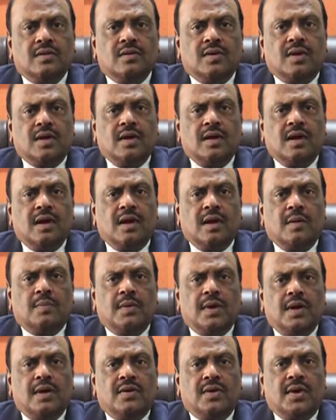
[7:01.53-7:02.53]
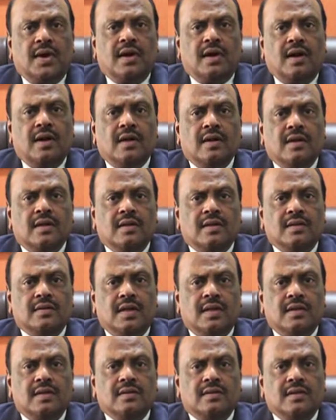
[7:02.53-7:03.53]
looking at uptick trend in the
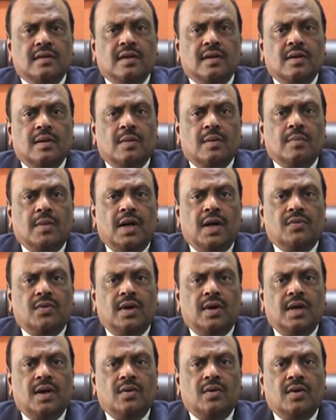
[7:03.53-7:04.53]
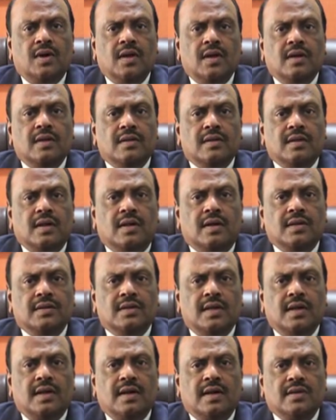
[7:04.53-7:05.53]
sense uh, by 2020 the
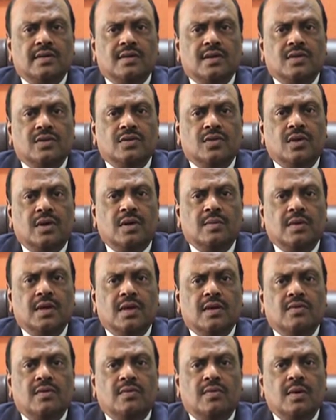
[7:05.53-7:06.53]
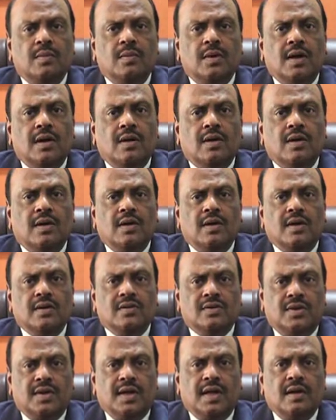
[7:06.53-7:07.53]
testing industry is going to be a 50 billion dollar
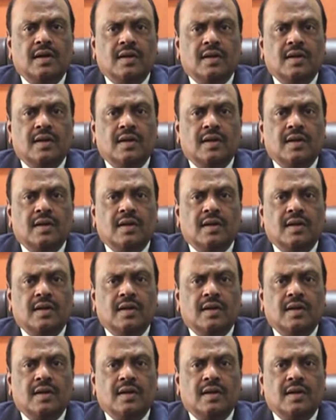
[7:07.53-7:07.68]
industry.